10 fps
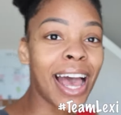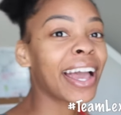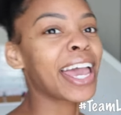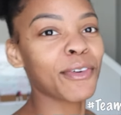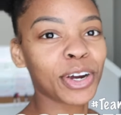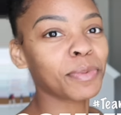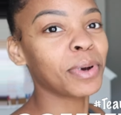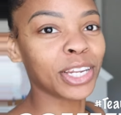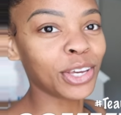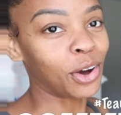I gave her the
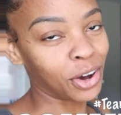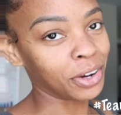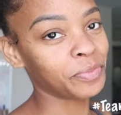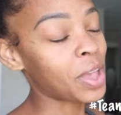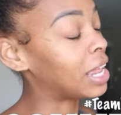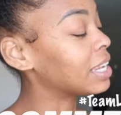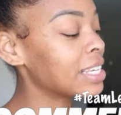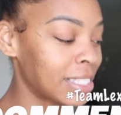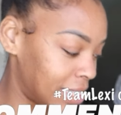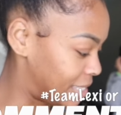money, y'all. I
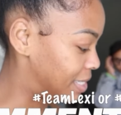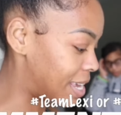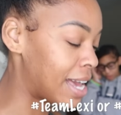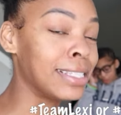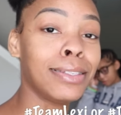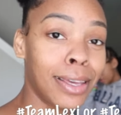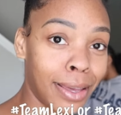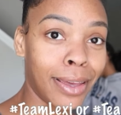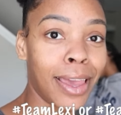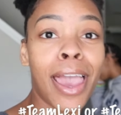listened. I
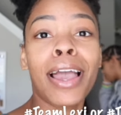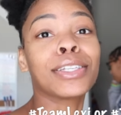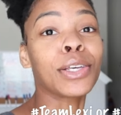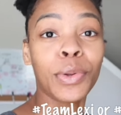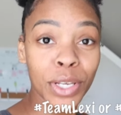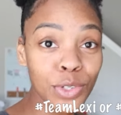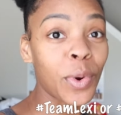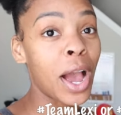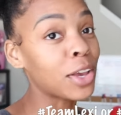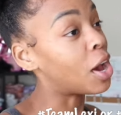did. And so this
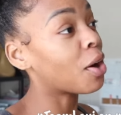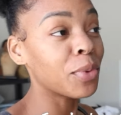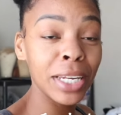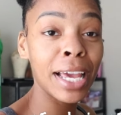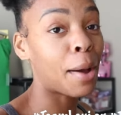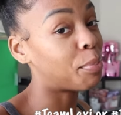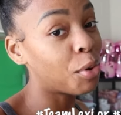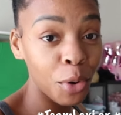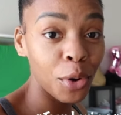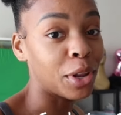round, y'all really got
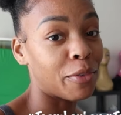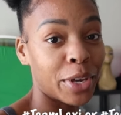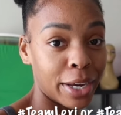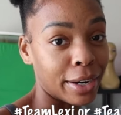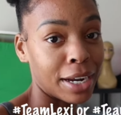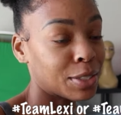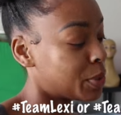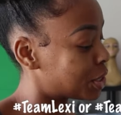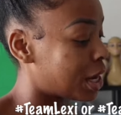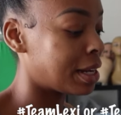pulled over here. I just
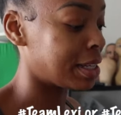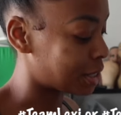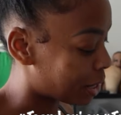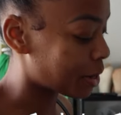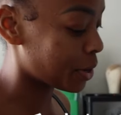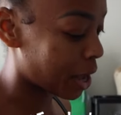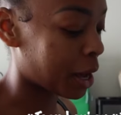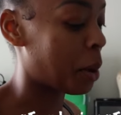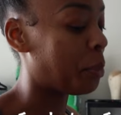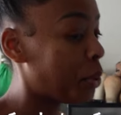want y'all to let y'all know y'all
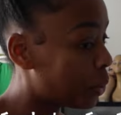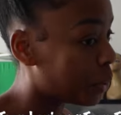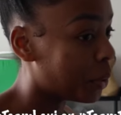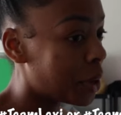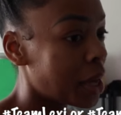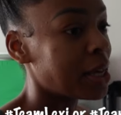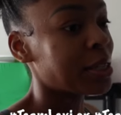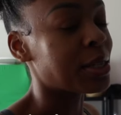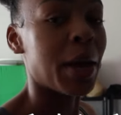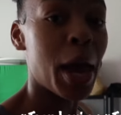got pulled.
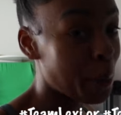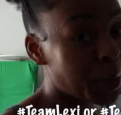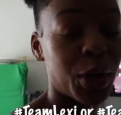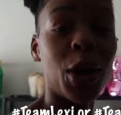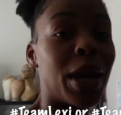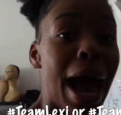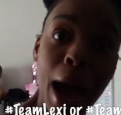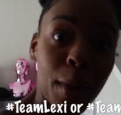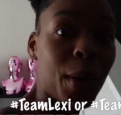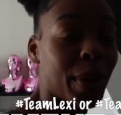So help your girl
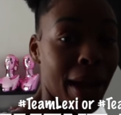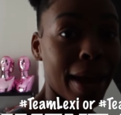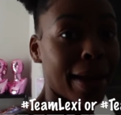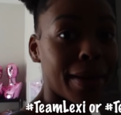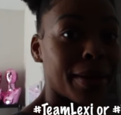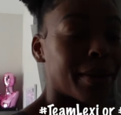out, okay?